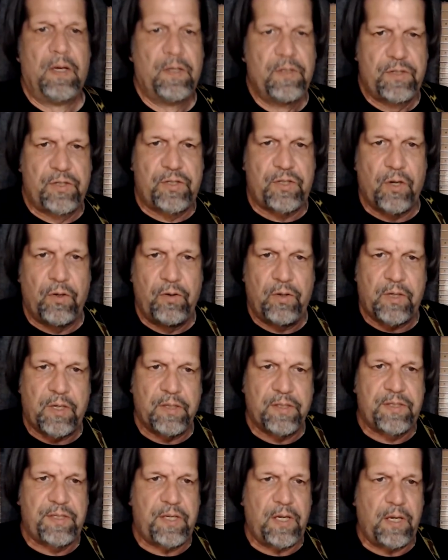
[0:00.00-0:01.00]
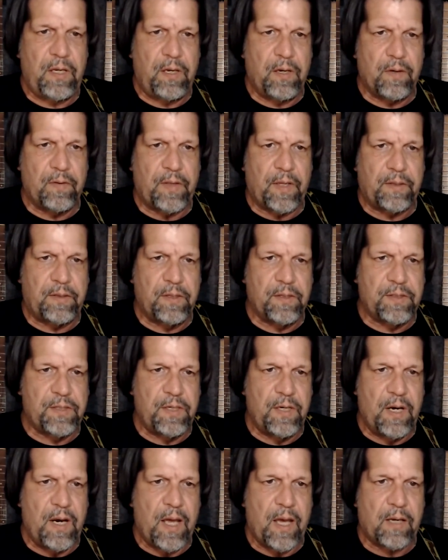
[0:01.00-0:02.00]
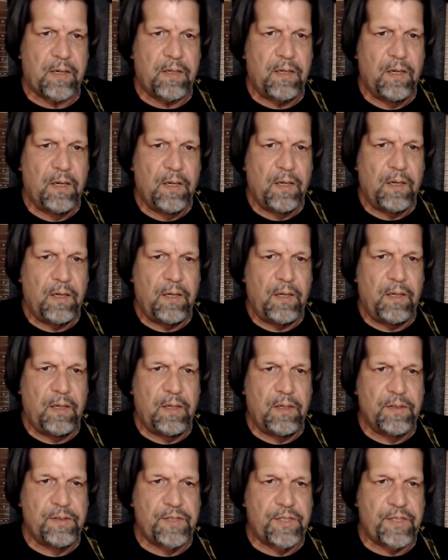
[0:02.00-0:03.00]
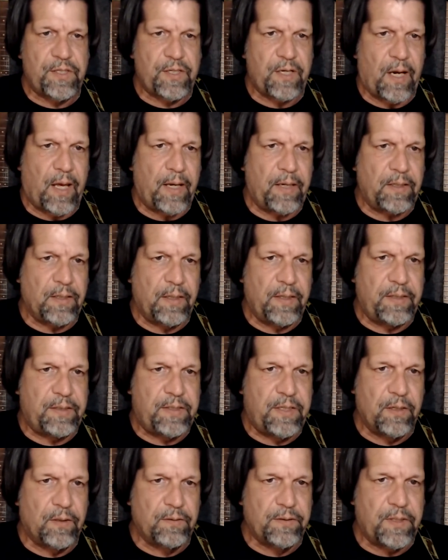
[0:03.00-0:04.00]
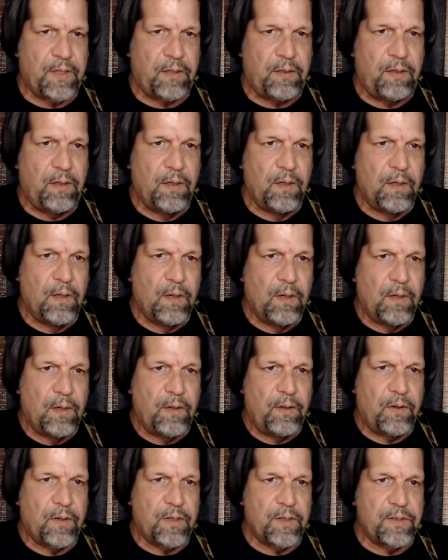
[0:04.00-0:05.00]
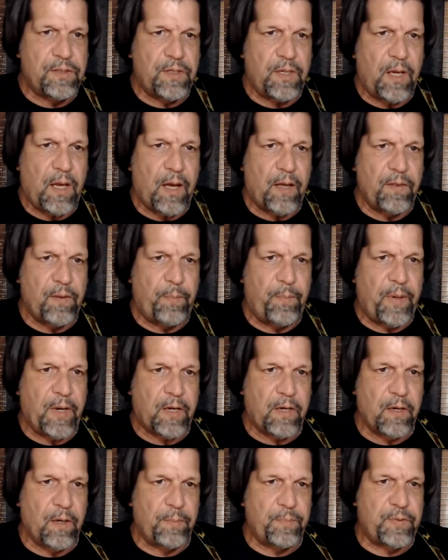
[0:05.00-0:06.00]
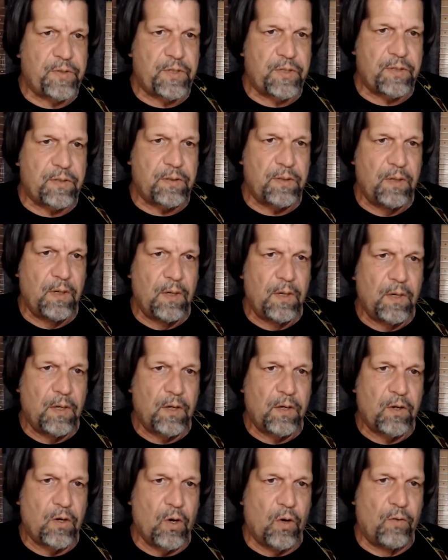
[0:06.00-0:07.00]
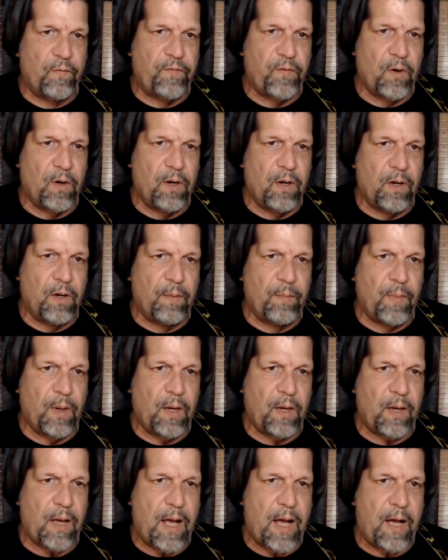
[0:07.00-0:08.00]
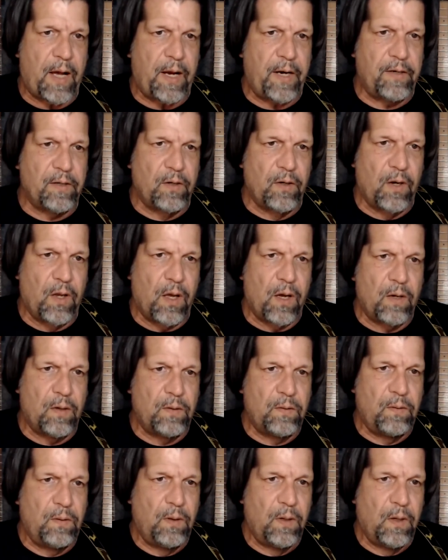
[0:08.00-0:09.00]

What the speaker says: So you can see here that this neck is slightly tilted. You can see how the pickups go from high to low.